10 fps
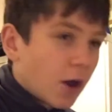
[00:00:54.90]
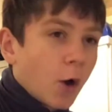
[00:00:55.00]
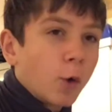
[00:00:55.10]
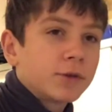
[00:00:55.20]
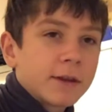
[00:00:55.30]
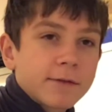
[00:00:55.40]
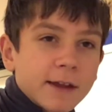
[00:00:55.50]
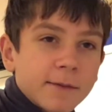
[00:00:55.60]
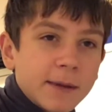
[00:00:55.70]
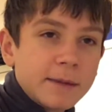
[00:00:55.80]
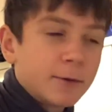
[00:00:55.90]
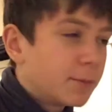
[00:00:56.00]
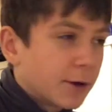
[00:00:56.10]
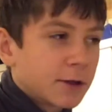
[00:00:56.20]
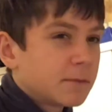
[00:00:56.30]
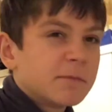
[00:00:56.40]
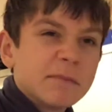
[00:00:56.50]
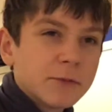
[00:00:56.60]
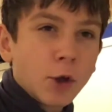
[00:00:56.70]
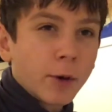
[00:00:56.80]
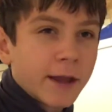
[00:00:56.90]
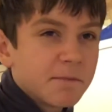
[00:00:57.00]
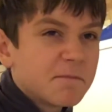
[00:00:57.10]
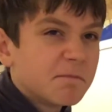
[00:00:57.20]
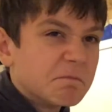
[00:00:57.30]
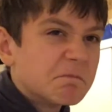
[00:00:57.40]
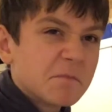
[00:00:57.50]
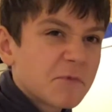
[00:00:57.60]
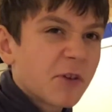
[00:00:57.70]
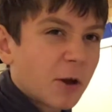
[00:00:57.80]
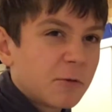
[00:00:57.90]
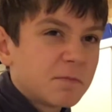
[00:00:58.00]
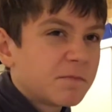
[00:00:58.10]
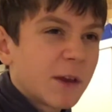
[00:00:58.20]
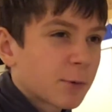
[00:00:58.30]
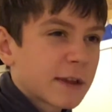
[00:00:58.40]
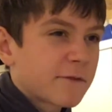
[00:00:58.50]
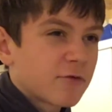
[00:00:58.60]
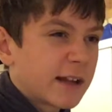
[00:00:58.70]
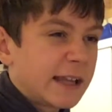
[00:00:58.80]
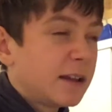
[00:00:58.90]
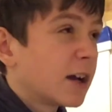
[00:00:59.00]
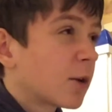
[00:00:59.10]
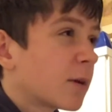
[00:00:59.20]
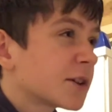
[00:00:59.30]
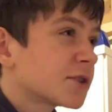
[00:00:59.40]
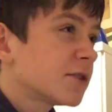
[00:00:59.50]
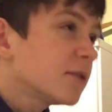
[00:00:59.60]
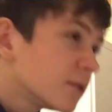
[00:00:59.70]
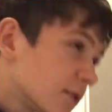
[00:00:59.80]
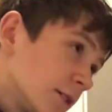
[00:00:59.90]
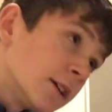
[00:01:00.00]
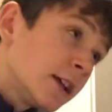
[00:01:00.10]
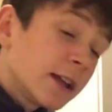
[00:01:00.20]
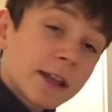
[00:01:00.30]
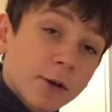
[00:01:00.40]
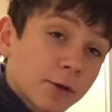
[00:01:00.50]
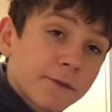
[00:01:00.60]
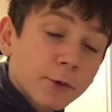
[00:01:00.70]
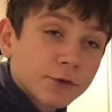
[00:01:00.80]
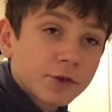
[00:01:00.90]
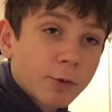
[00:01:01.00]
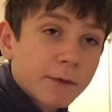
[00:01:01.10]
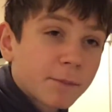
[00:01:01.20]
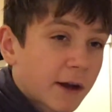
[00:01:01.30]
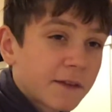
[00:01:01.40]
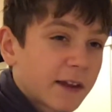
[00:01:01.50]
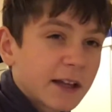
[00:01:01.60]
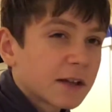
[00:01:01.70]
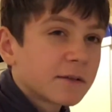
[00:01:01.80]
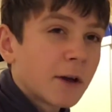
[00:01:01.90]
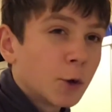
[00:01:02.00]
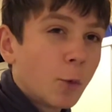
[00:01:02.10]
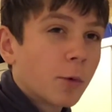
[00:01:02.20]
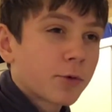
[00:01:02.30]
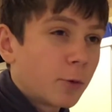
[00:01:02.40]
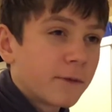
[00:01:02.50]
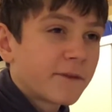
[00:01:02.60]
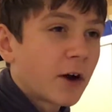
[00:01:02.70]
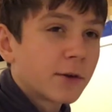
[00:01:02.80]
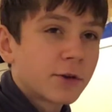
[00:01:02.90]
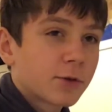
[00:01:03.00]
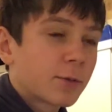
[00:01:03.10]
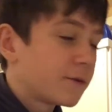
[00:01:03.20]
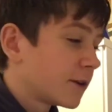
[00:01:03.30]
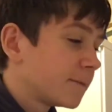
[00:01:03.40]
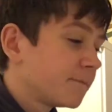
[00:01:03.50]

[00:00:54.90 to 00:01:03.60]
autistic people, but not him. So it was never really a question. He could have gone to one, but I think a normal school fine just with a